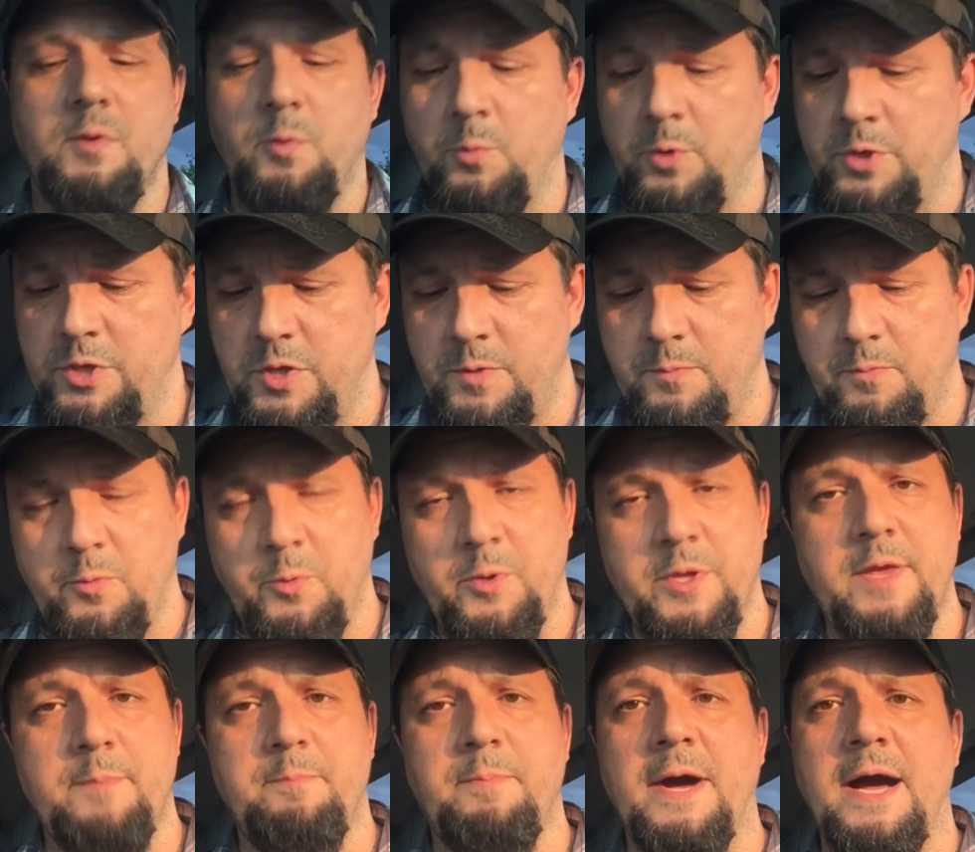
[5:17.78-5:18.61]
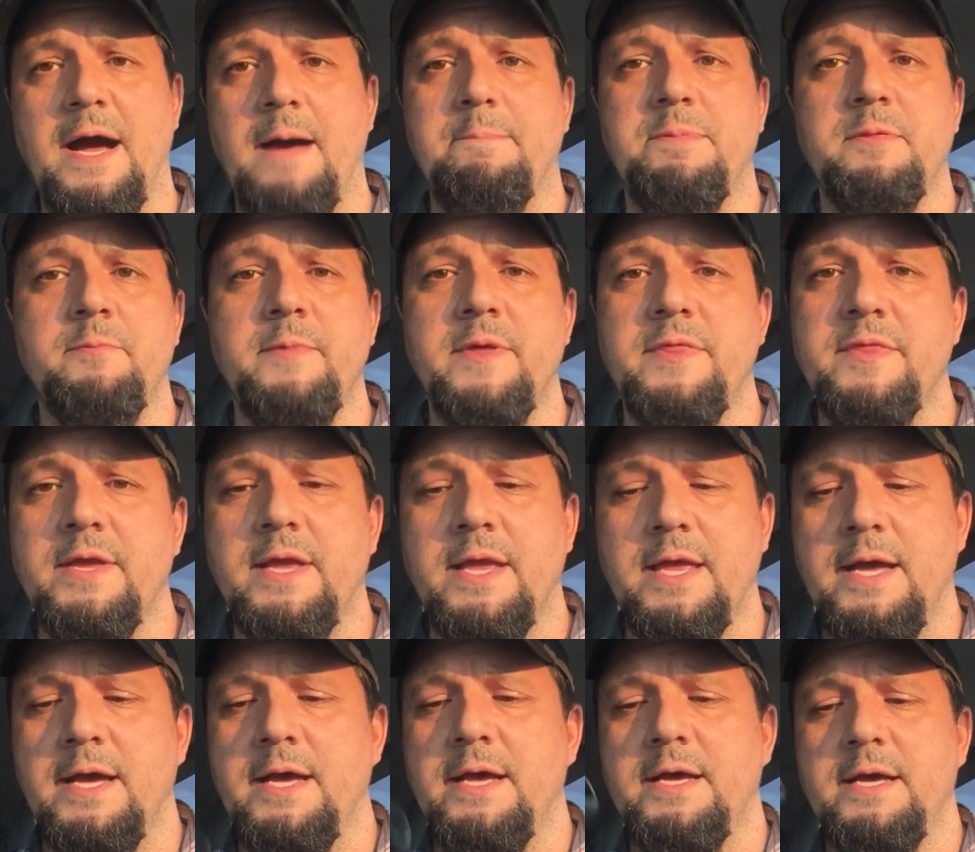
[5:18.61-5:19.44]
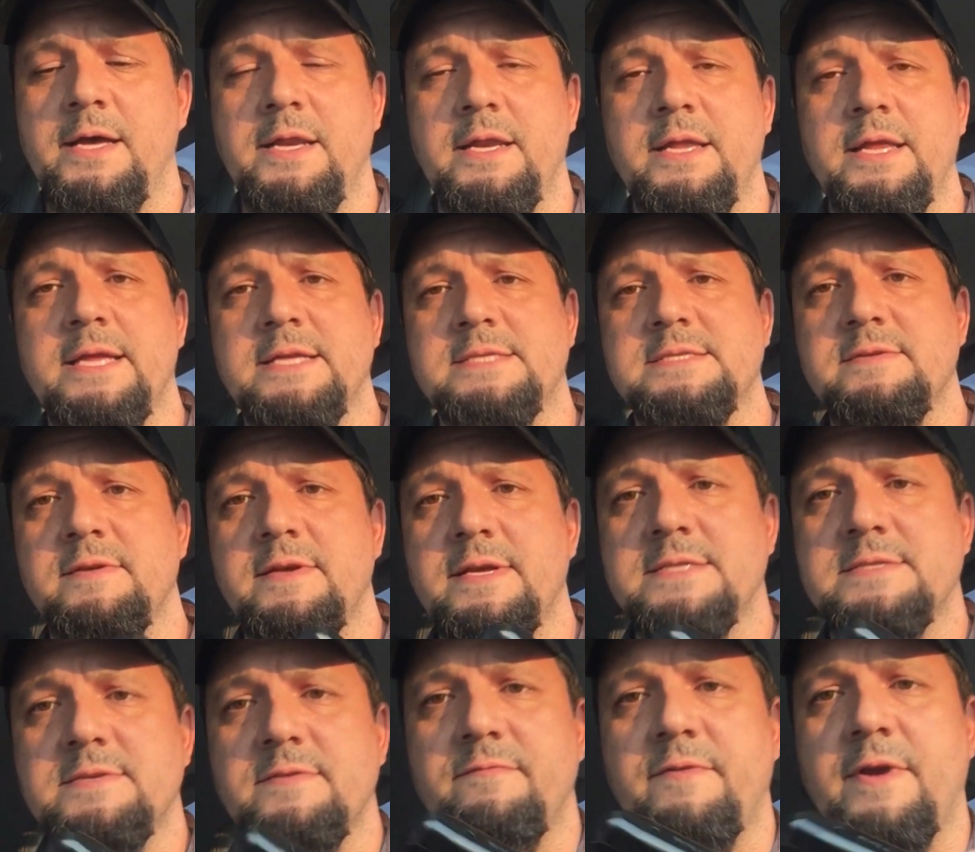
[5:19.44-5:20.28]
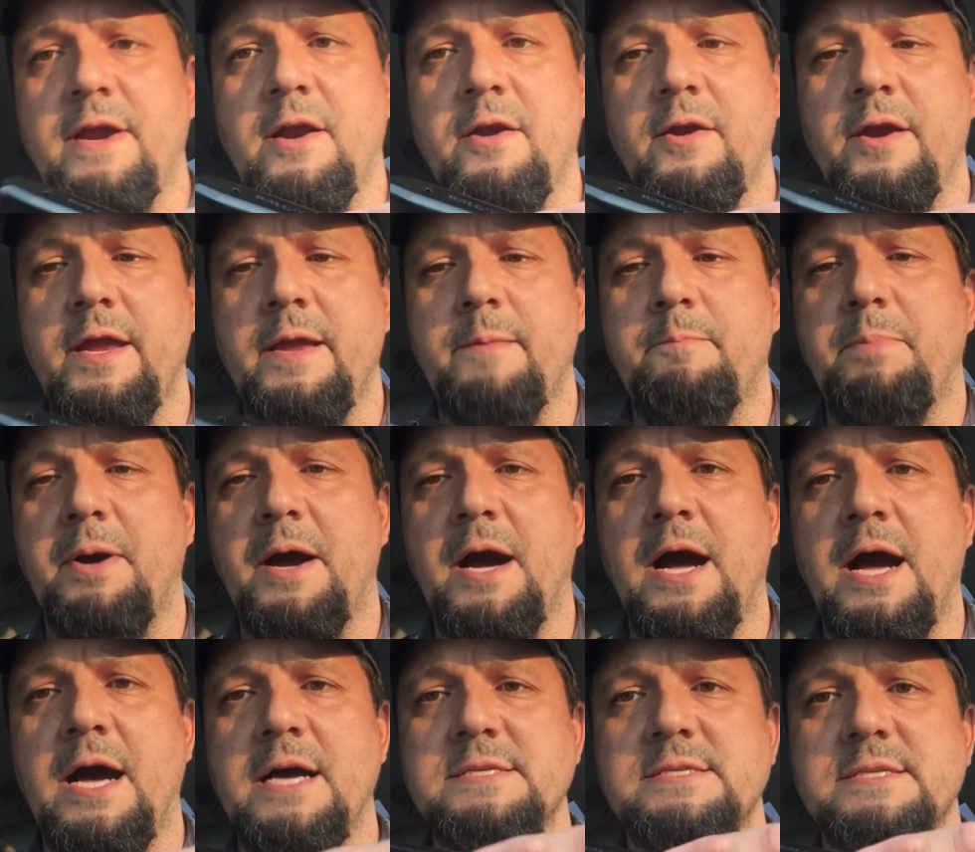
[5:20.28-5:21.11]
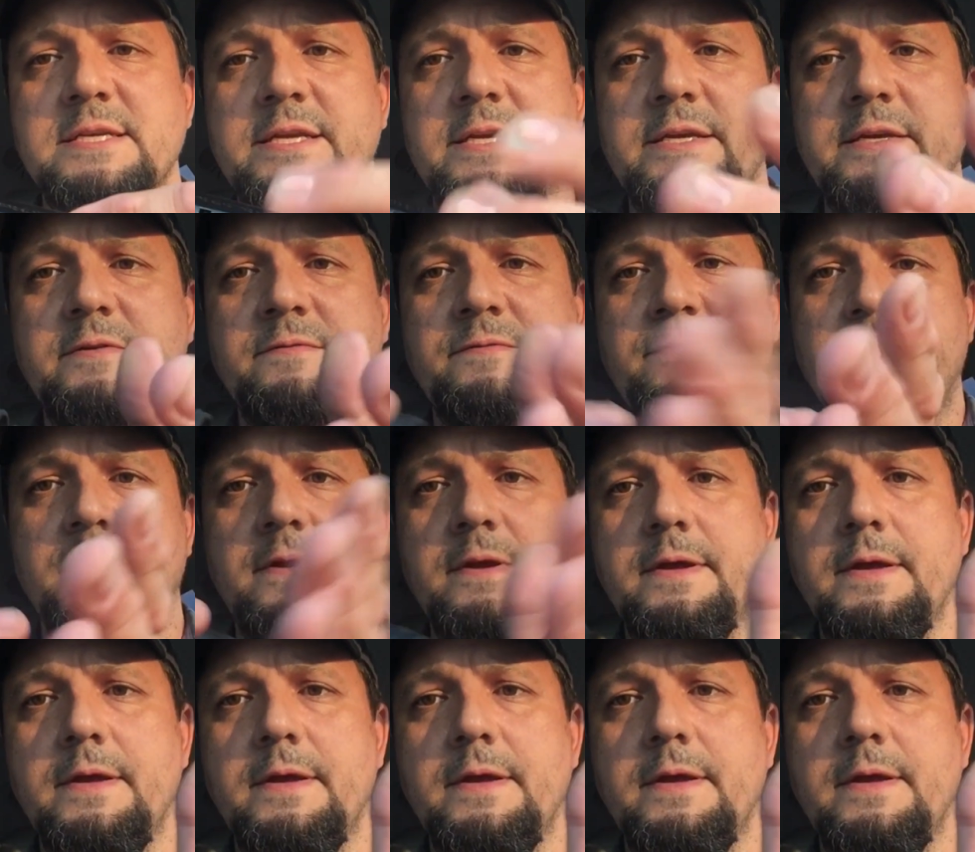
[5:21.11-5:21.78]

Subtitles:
When you pop them in the gun, it's a very positive